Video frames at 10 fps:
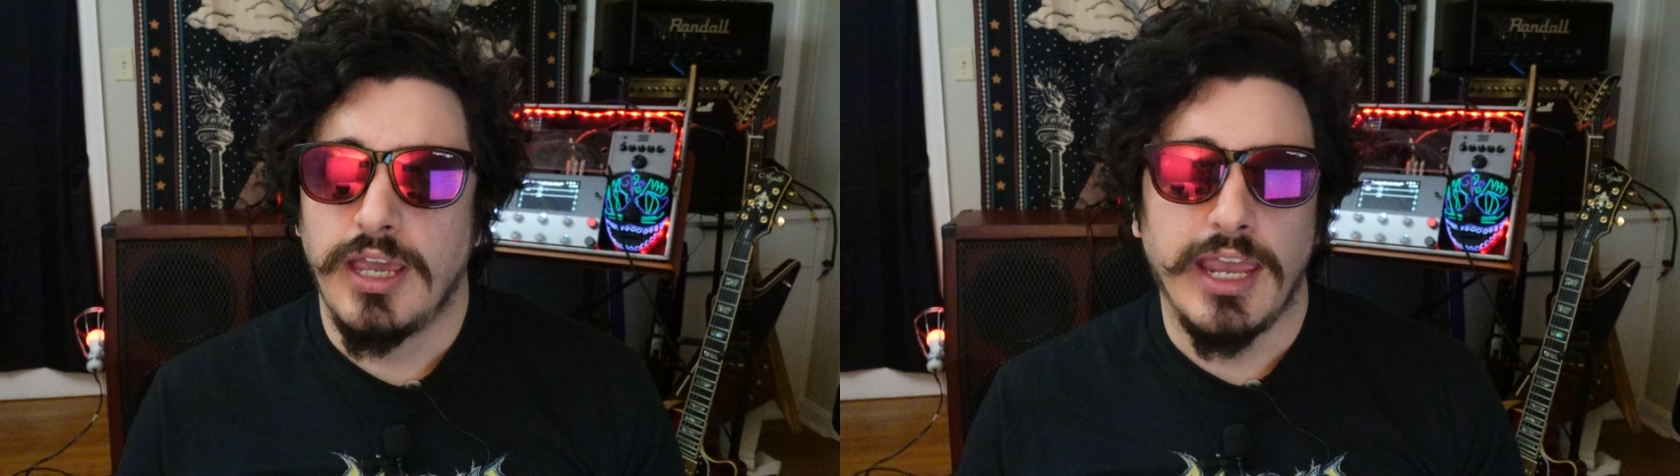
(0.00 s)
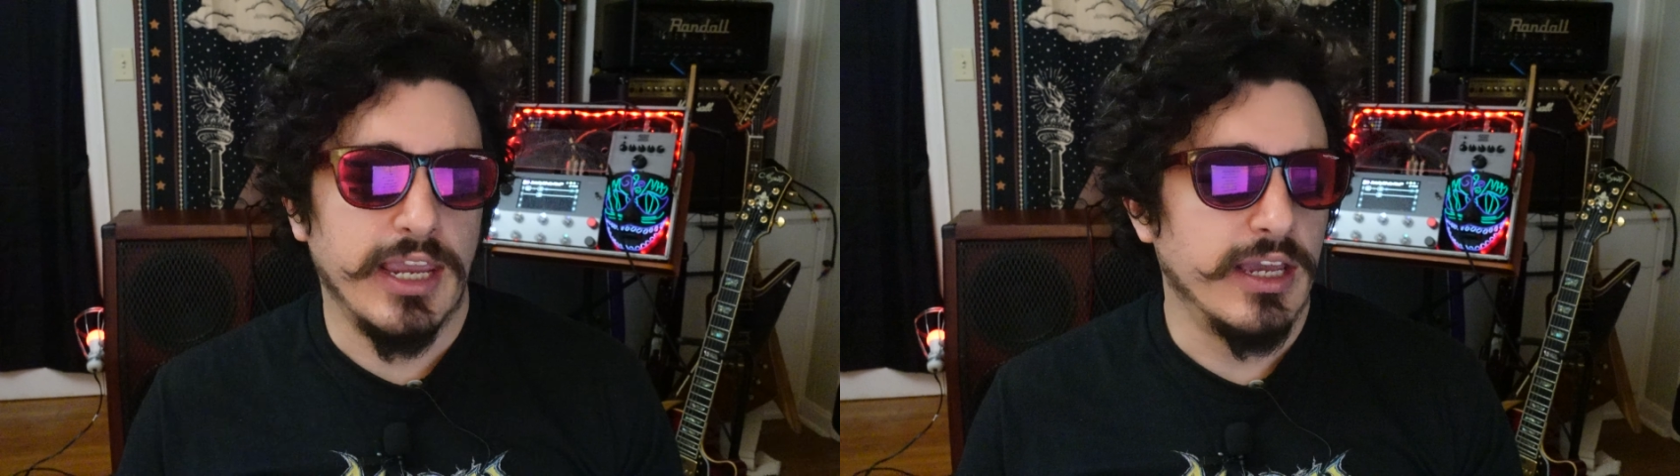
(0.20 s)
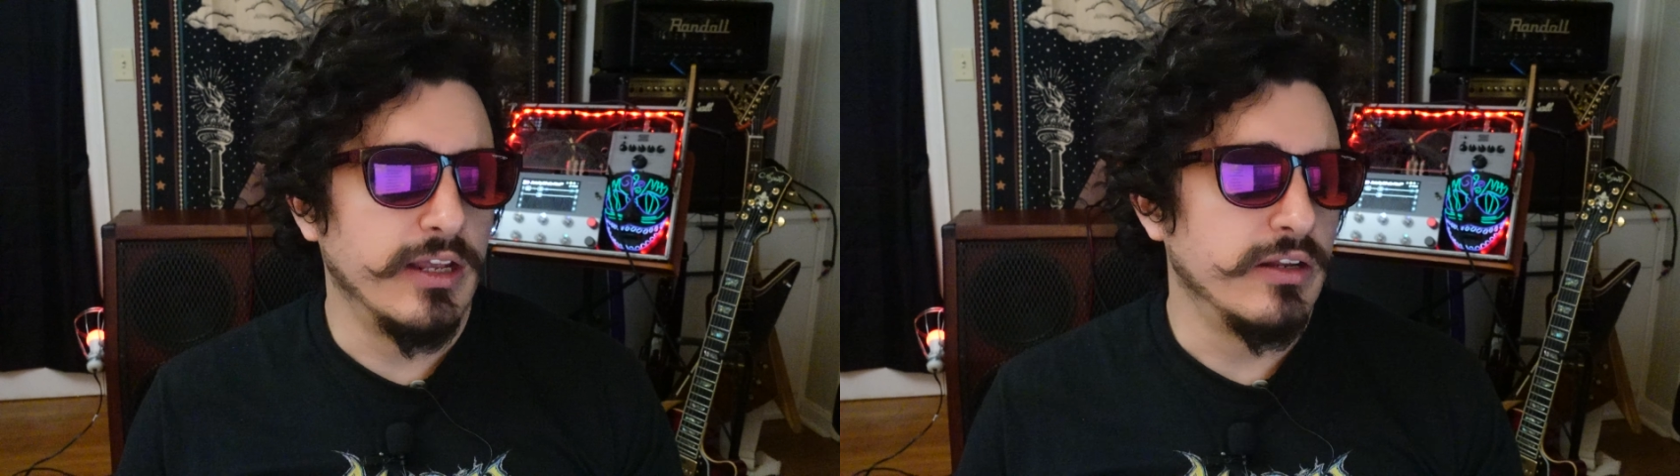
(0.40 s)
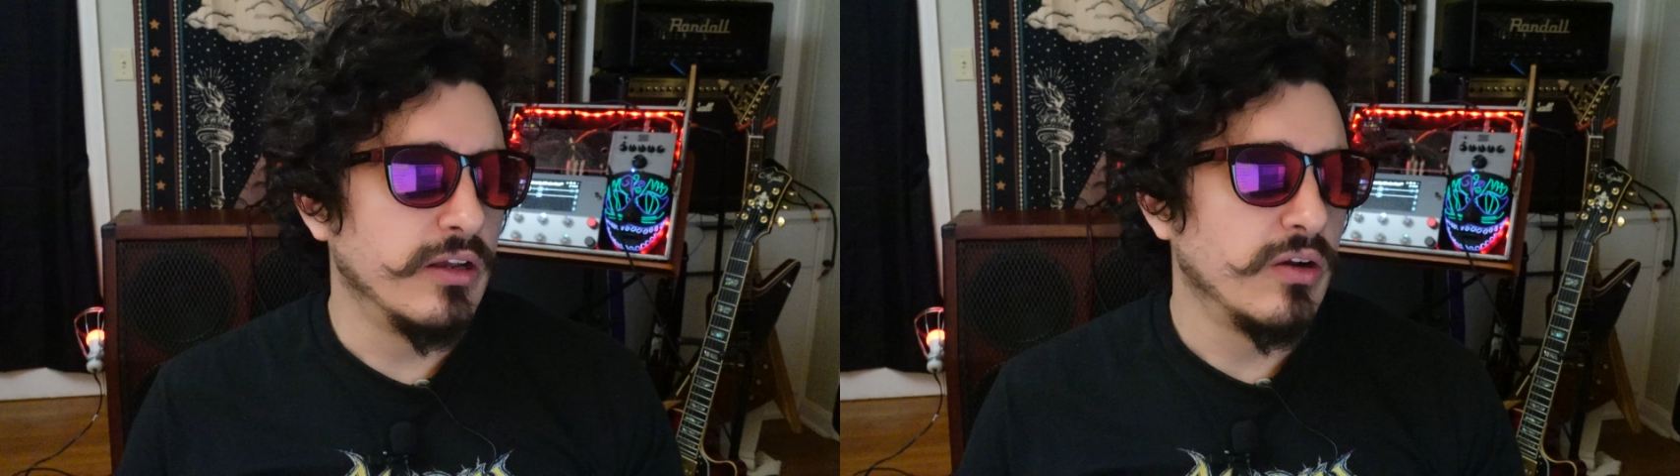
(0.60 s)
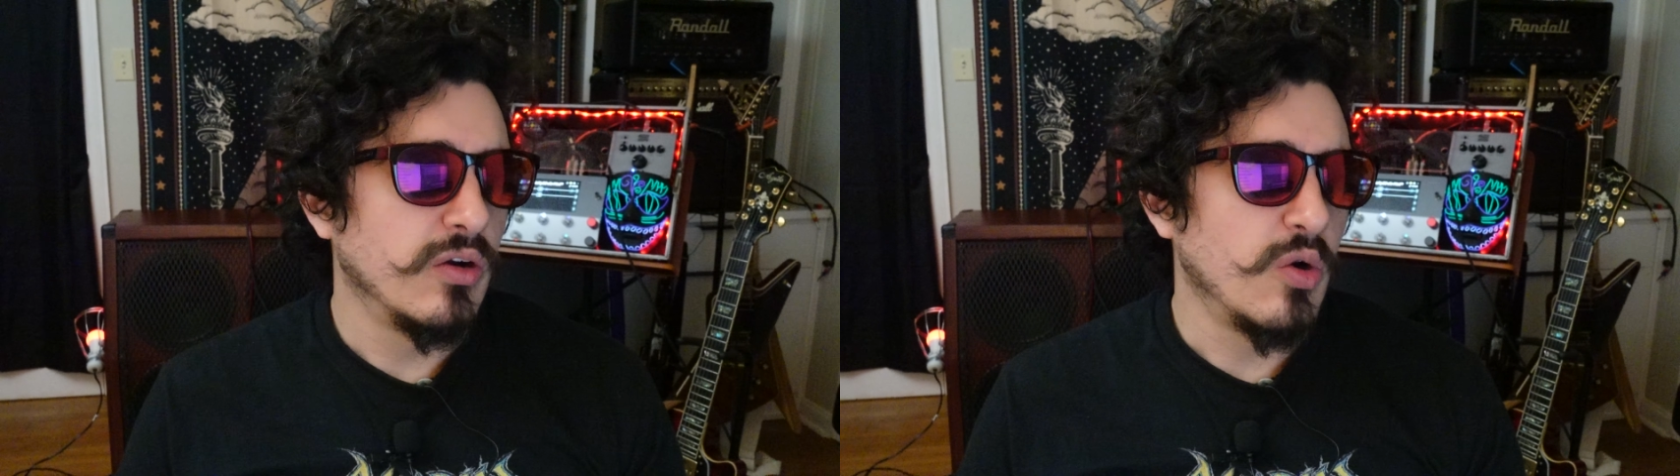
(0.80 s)
and
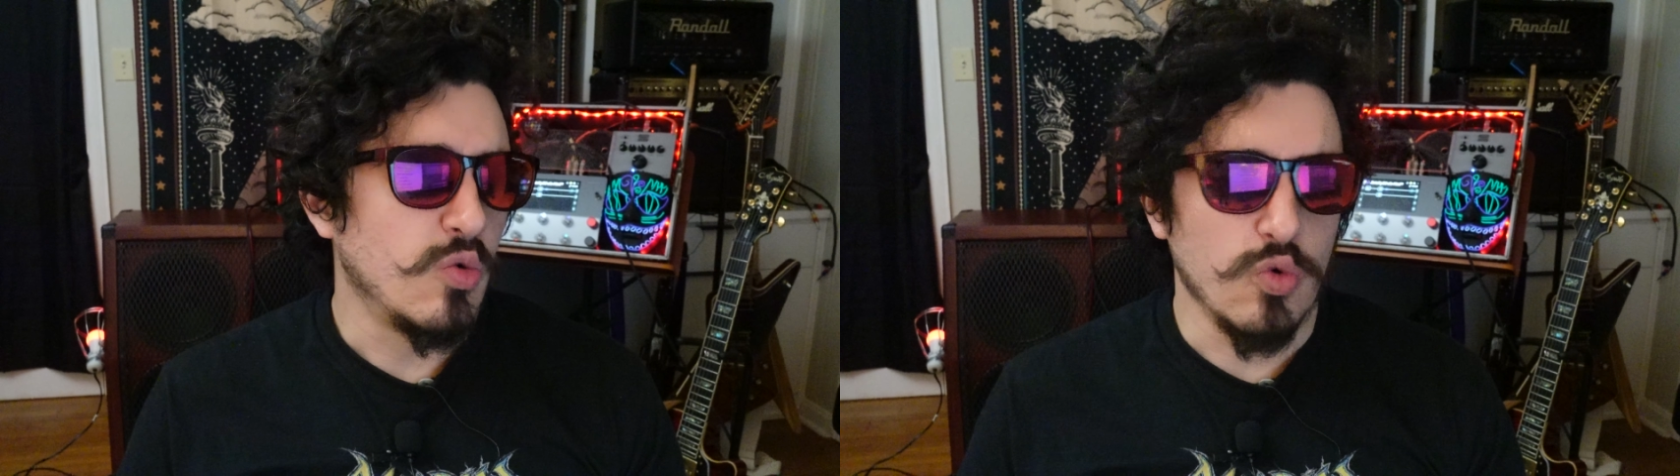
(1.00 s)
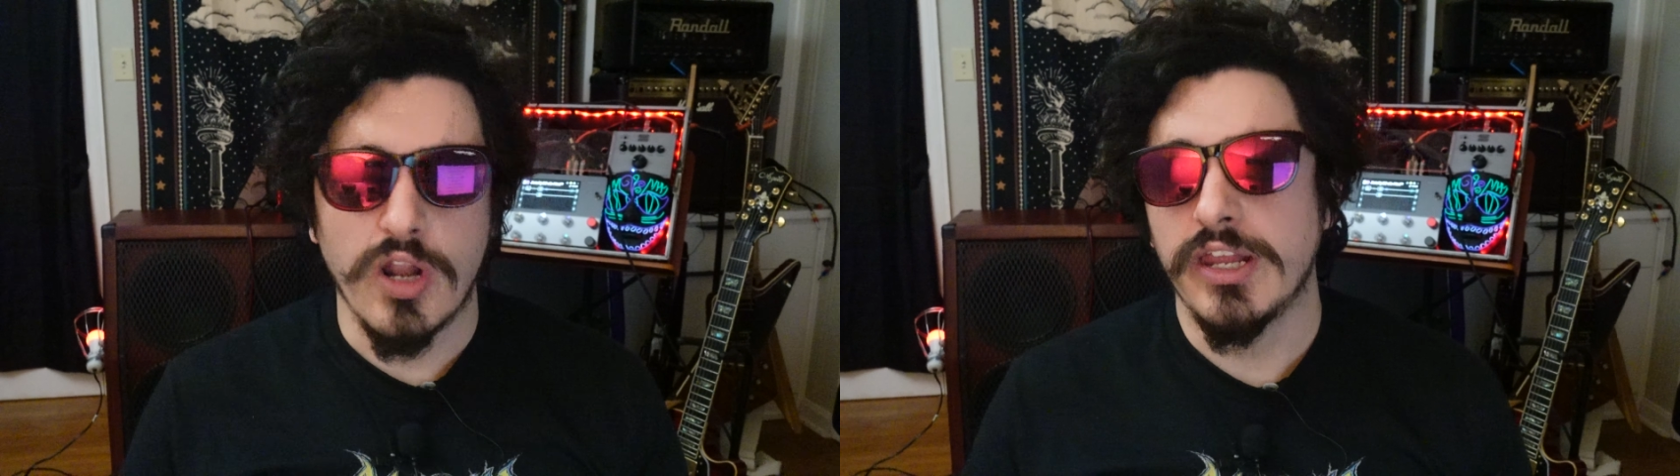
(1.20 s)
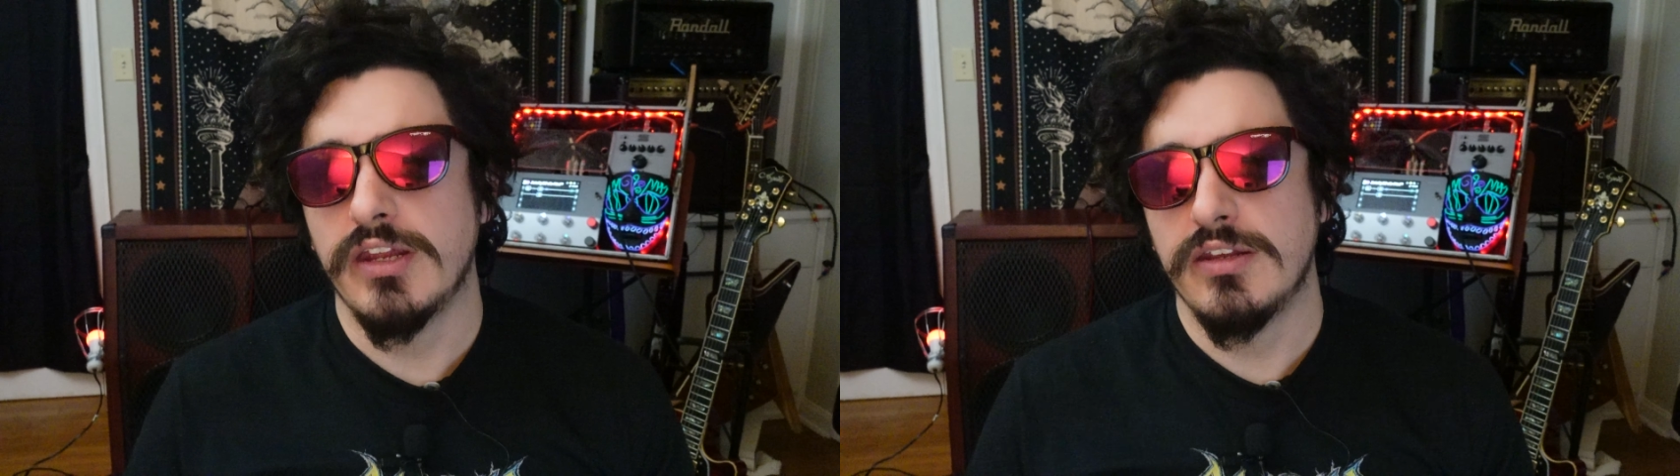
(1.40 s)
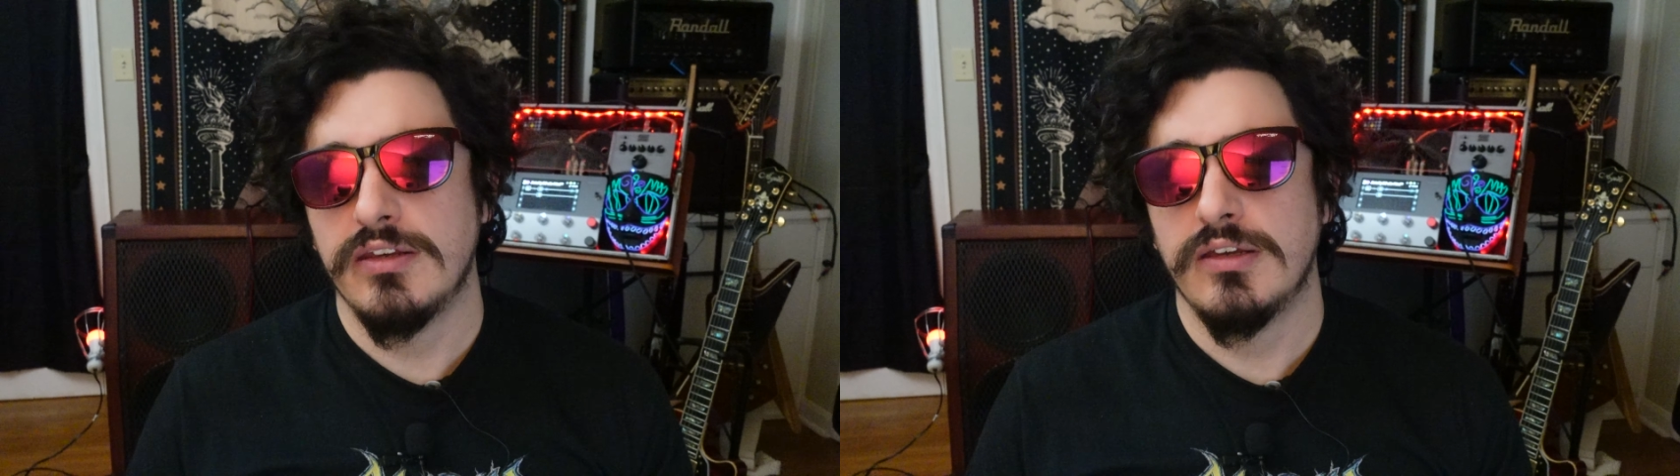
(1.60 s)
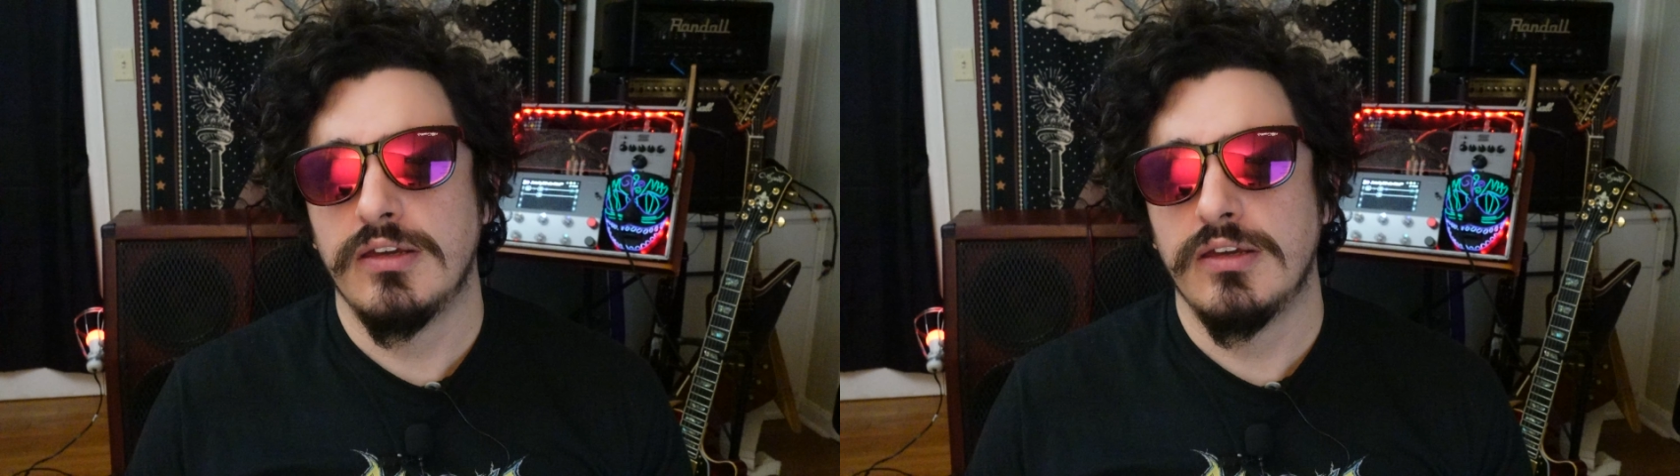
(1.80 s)
run it.